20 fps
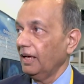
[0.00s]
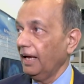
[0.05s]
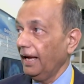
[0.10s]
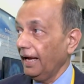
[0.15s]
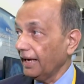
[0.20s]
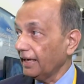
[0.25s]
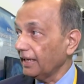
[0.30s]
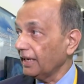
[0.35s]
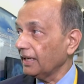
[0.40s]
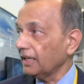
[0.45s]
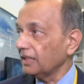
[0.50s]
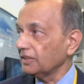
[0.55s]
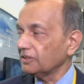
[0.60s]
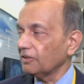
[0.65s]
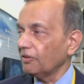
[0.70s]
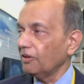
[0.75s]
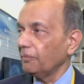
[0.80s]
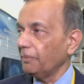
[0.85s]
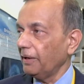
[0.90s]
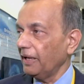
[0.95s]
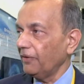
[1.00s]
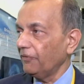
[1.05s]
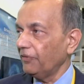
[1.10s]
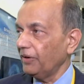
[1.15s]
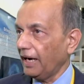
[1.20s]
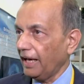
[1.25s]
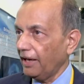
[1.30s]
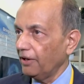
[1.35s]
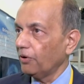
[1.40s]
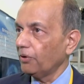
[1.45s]
Agriculture will
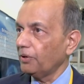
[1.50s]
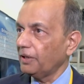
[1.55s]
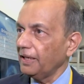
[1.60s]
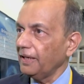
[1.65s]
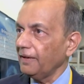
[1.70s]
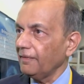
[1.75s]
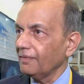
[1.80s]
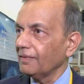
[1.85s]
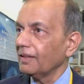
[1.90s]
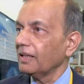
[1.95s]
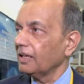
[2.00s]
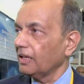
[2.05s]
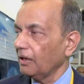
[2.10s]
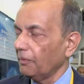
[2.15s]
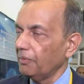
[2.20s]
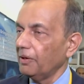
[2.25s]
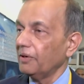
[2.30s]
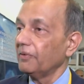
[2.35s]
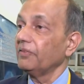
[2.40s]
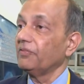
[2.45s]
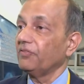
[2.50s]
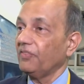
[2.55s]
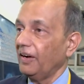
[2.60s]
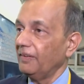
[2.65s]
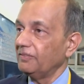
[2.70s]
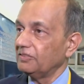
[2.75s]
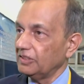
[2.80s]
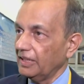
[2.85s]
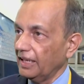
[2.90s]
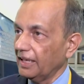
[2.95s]
benefit, IoT, coupled with
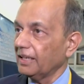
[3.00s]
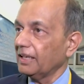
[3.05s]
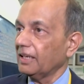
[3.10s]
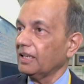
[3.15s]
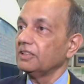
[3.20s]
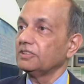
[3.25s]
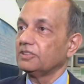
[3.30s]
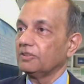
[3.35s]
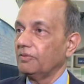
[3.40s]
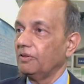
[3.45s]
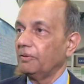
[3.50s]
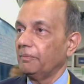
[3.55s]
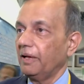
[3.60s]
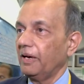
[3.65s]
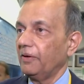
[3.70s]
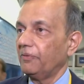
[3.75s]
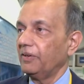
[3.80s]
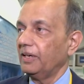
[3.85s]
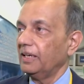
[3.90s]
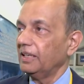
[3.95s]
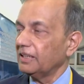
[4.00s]
5G, agriculture will benefit.